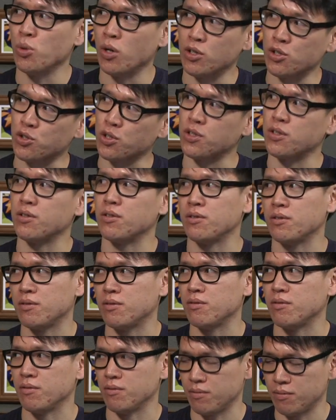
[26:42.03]
hundred. two
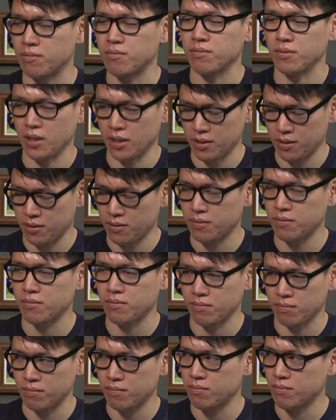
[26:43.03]
hundred bucks. Yes, one hundred
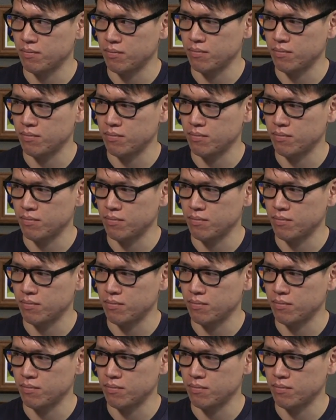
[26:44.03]
bucks. one hundred